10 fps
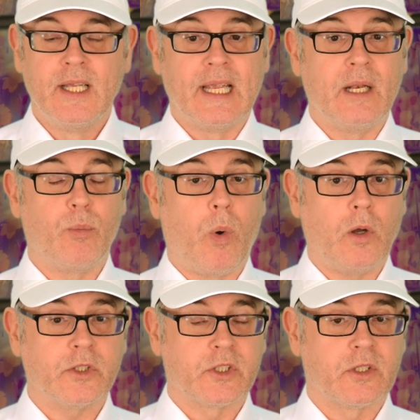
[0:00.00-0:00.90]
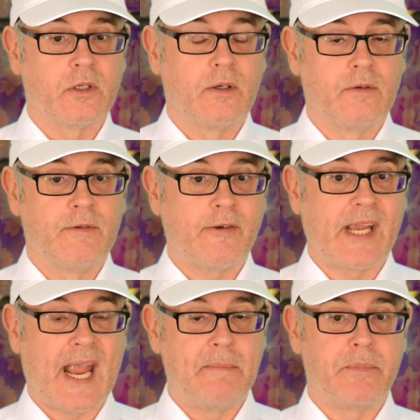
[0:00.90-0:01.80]
It was
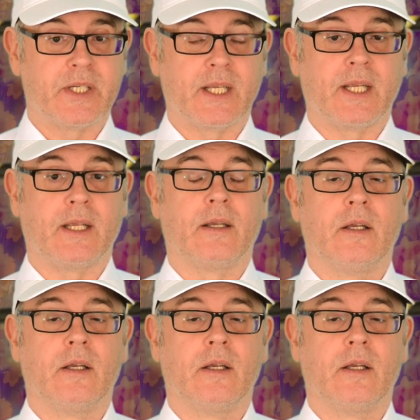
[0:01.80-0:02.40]
very empty.